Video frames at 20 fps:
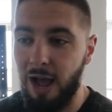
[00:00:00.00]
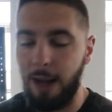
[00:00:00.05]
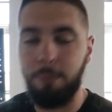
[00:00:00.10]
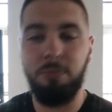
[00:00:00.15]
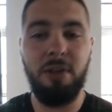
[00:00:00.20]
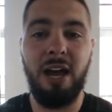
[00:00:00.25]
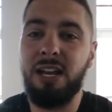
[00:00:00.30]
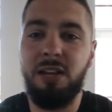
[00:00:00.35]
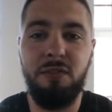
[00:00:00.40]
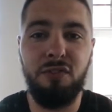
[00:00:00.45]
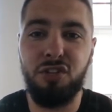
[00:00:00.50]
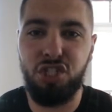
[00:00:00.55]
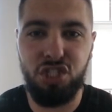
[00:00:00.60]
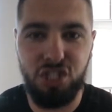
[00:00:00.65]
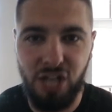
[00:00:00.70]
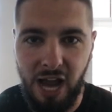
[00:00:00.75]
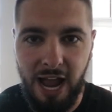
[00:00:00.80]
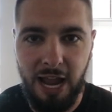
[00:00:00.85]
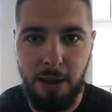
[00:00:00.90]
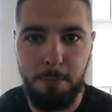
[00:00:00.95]
I'm not even
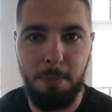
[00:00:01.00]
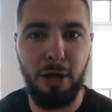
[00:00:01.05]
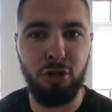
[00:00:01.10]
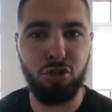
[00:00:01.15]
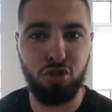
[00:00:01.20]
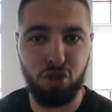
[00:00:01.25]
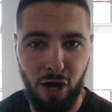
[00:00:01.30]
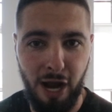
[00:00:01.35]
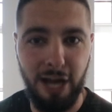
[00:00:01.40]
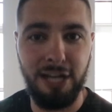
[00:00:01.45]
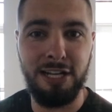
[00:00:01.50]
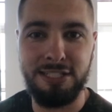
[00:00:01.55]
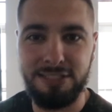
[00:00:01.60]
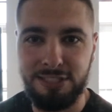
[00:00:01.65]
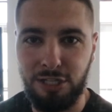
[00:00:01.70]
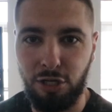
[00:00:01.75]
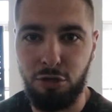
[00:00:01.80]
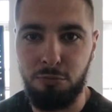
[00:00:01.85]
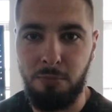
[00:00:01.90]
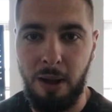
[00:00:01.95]
shy about trying to
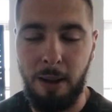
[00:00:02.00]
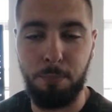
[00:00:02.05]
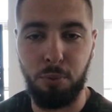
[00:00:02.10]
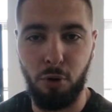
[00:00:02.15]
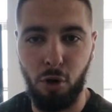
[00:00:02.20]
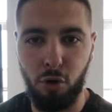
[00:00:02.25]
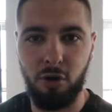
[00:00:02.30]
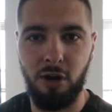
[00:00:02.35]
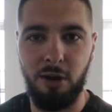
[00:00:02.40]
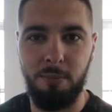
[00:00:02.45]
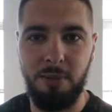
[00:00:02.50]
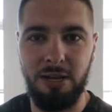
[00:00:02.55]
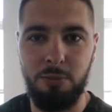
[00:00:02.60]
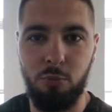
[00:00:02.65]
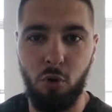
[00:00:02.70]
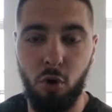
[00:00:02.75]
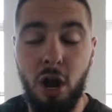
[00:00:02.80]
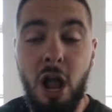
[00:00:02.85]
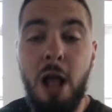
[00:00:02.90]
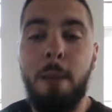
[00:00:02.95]
sell you my program
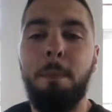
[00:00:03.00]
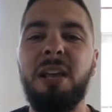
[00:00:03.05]
anymore,